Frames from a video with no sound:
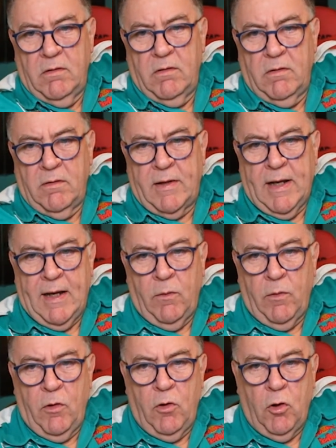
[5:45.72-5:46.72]

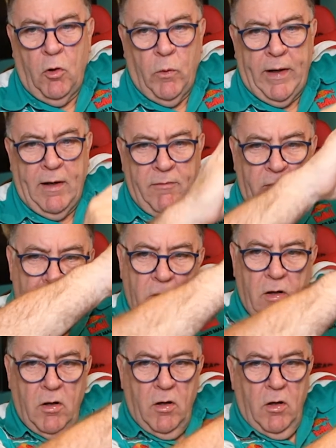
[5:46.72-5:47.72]
down, or whatever,
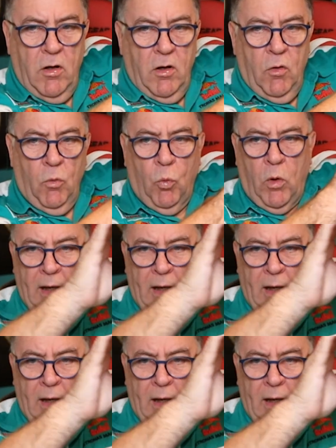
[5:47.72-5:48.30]
while